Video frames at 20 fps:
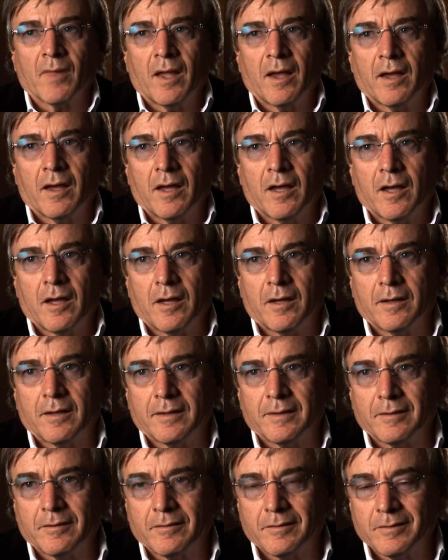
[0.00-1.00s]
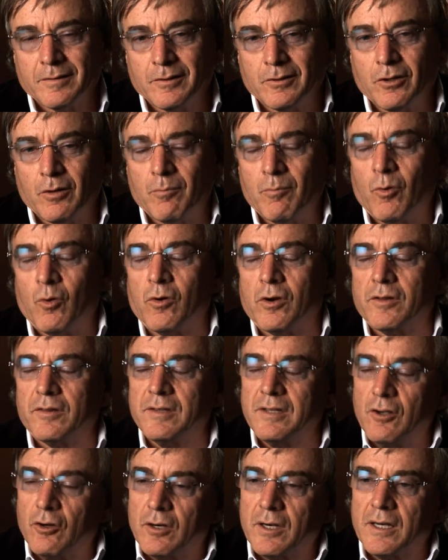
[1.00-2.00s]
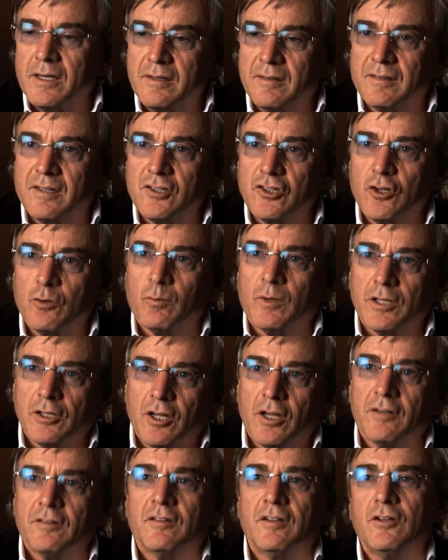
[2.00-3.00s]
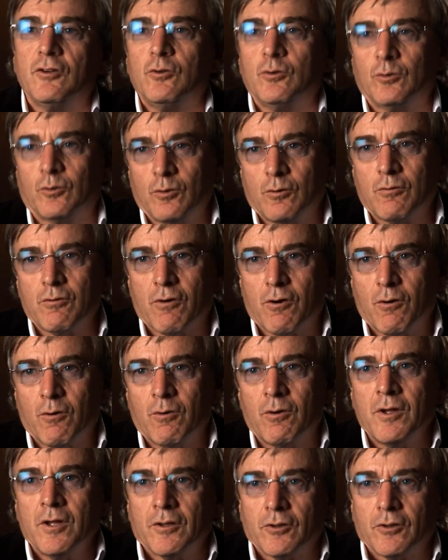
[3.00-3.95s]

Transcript: uh, the more the organization will continue to grow,